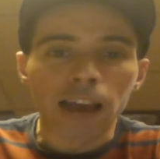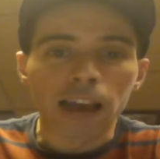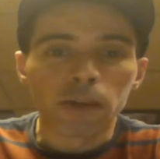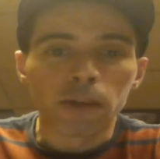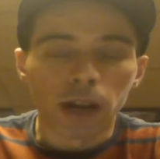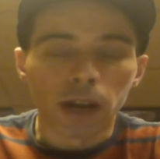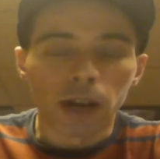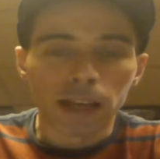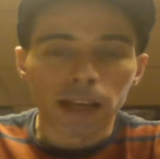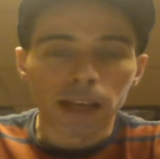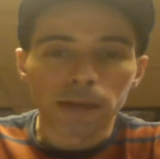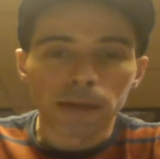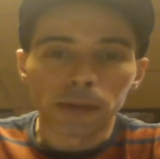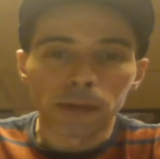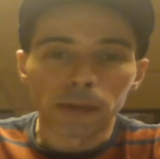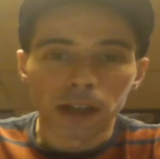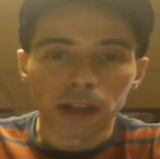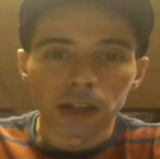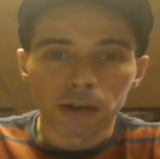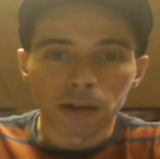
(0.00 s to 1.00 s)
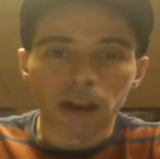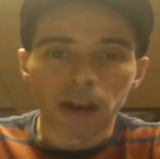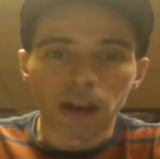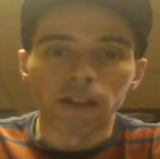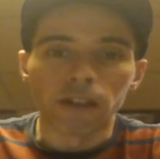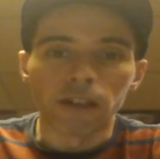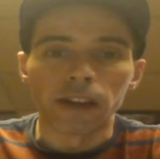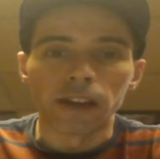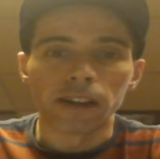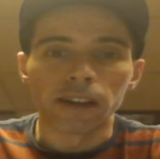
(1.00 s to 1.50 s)
You want to get people that are
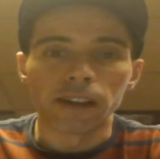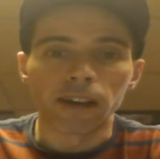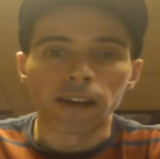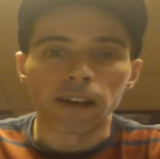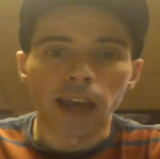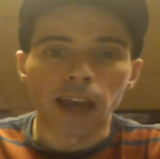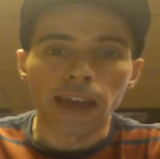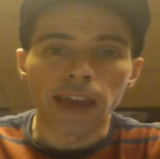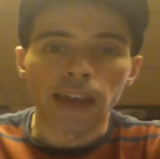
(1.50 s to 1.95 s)
relevant, okay?